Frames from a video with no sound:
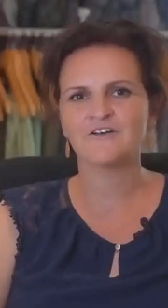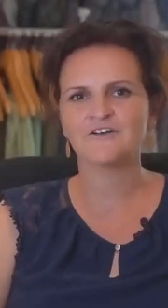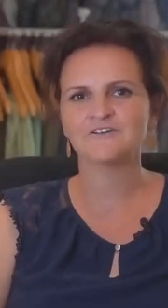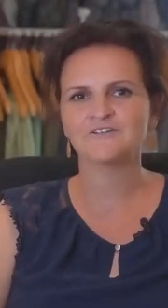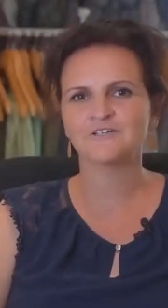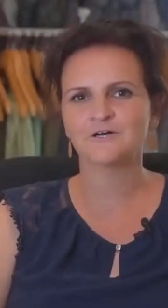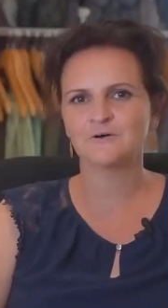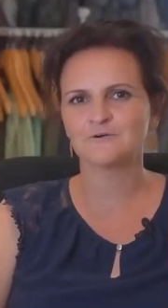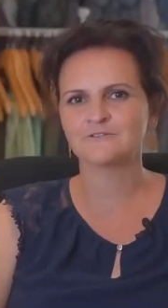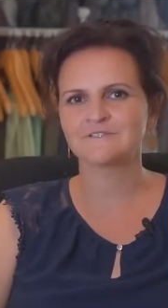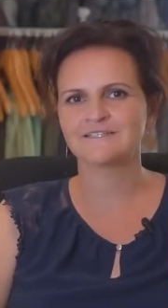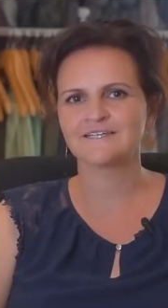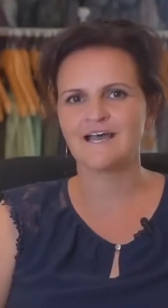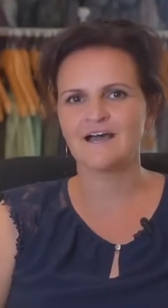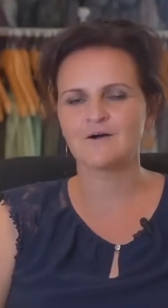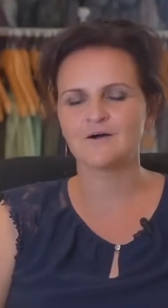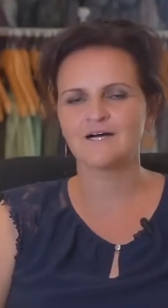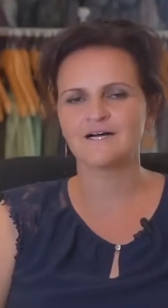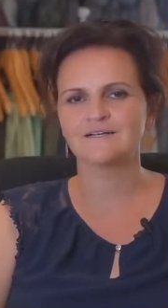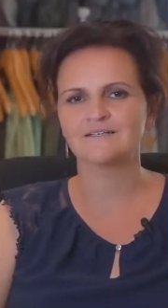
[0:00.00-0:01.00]
own golden
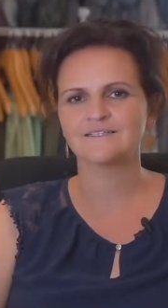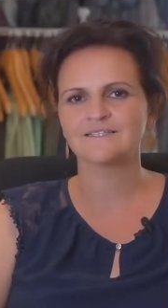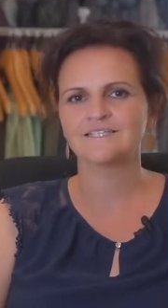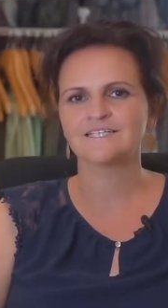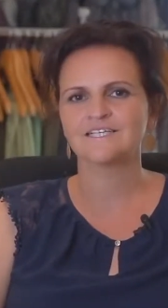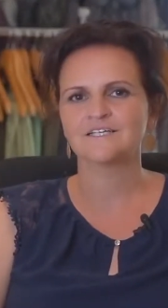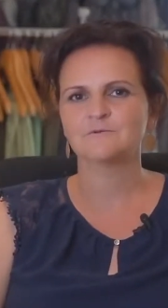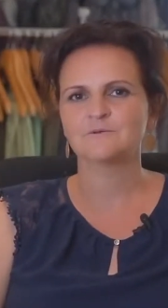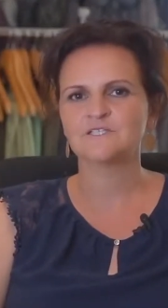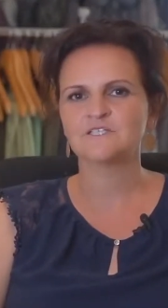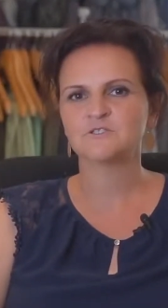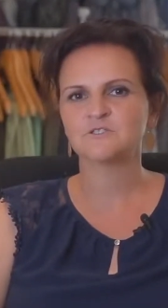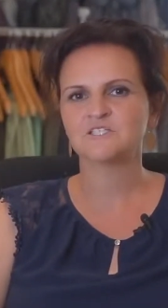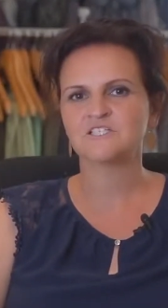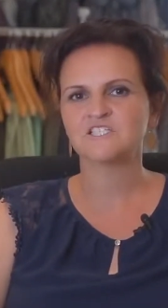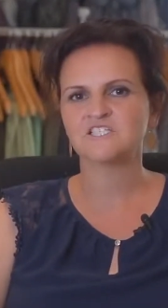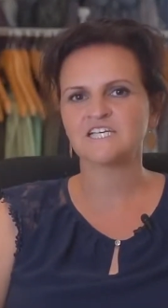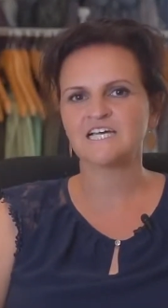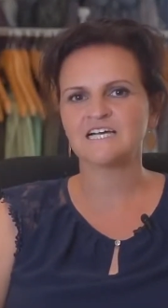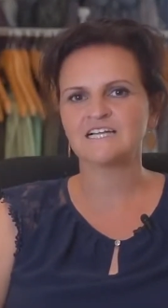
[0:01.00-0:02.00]
hour. We took a
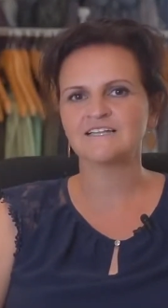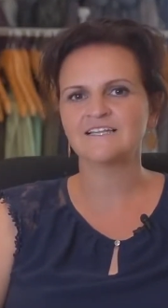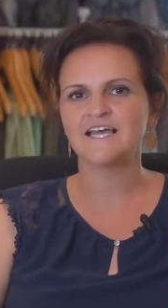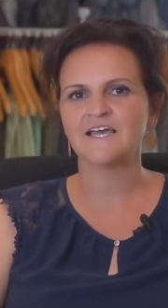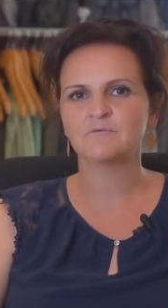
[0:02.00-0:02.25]
gel